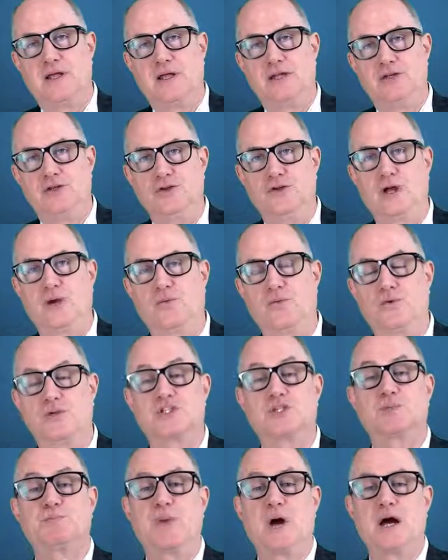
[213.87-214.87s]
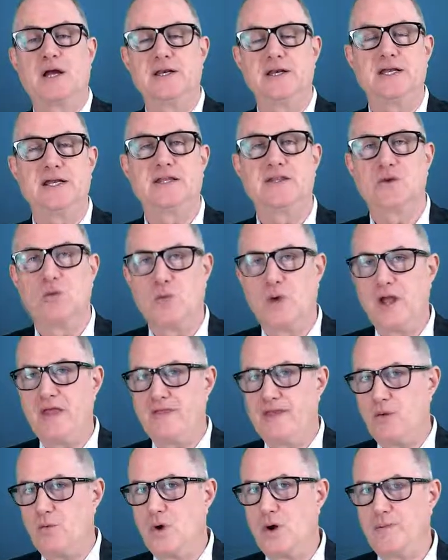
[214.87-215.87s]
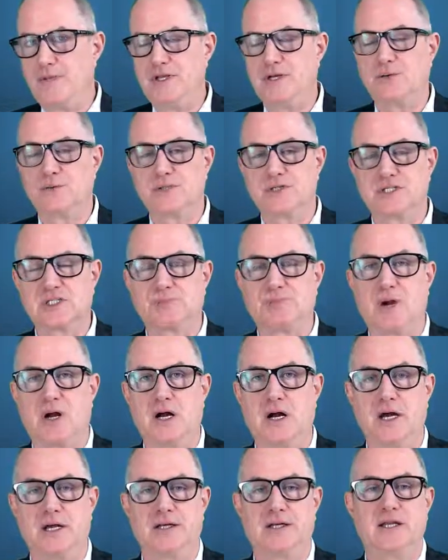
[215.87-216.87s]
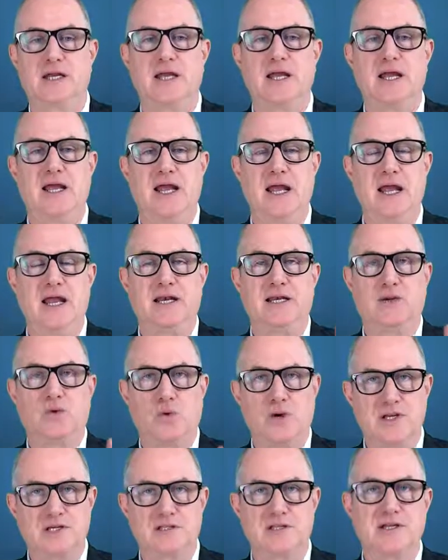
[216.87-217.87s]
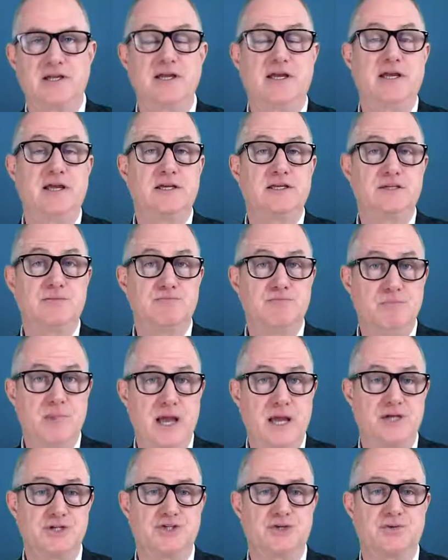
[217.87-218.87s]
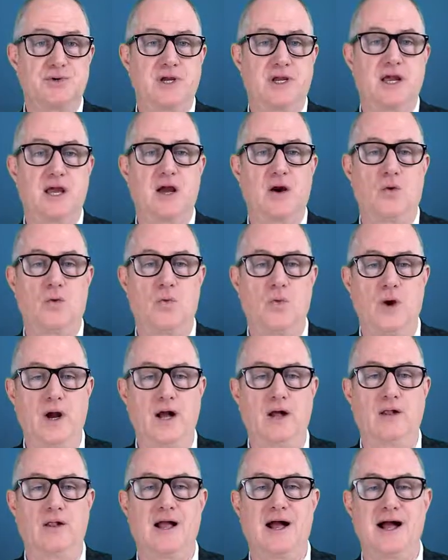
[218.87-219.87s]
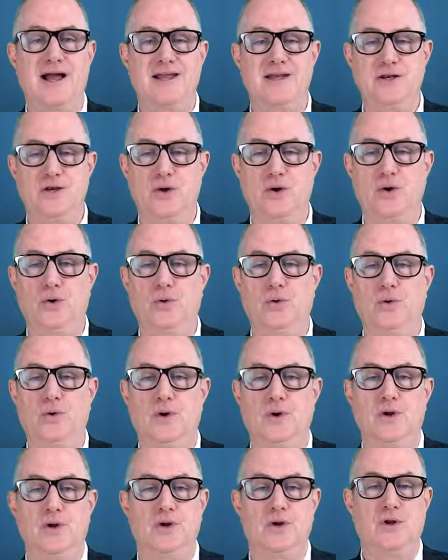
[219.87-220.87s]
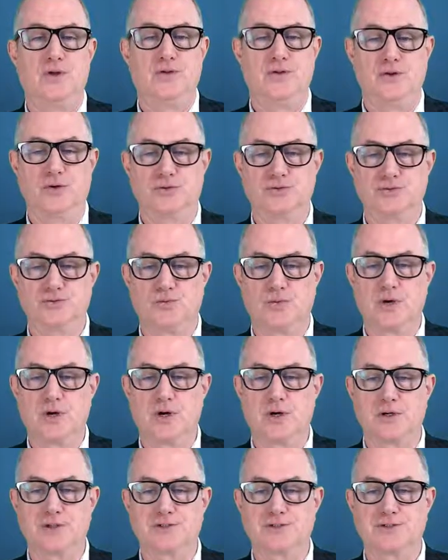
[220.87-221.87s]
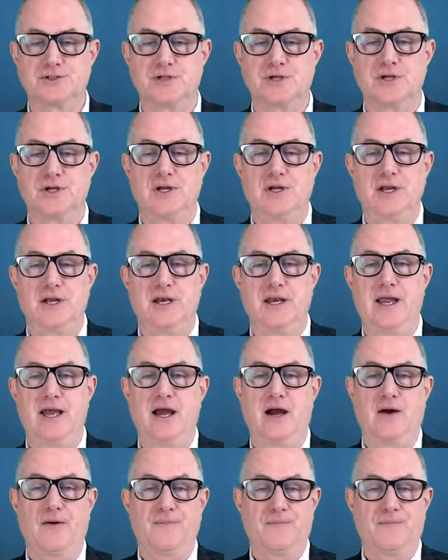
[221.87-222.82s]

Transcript: responding in the way they want me to respond, and Quizlet is measuring how well I know those words. Now,